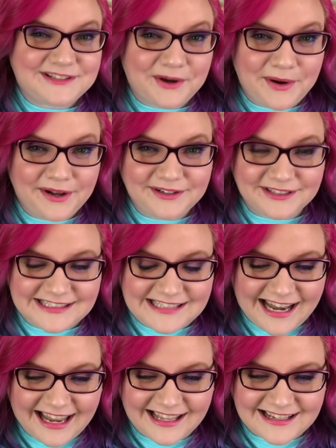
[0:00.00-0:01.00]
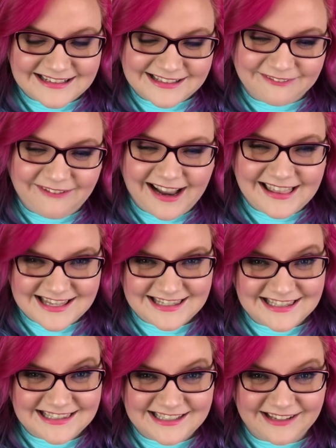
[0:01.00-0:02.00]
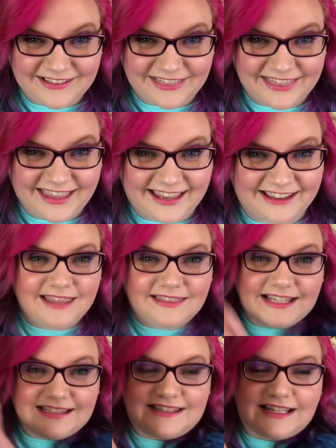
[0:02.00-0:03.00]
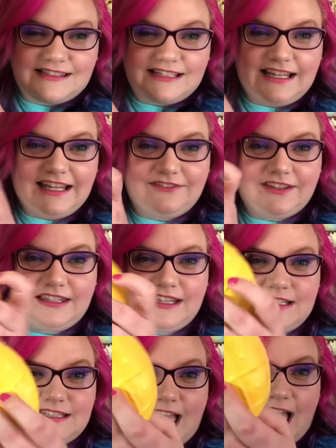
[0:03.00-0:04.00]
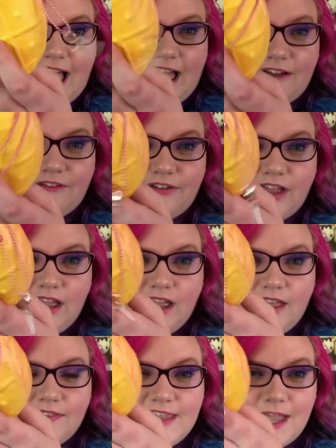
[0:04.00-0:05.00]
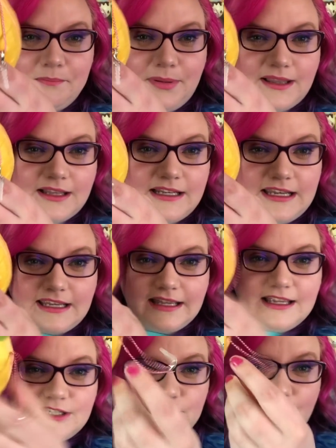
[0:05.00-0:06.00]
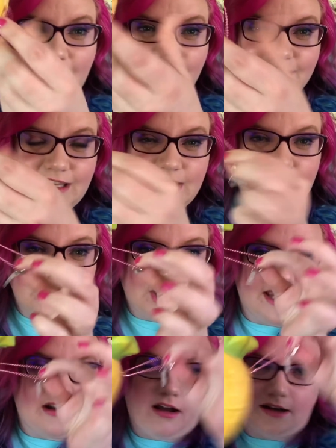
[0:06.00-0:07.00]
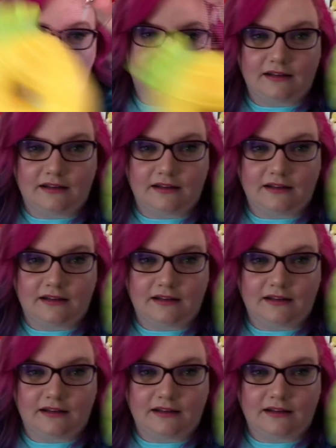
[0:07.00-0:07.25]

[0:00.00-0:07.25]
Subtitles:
don't understand why this is still a thing. This doesn't even need to have the ability to have a keychain on it.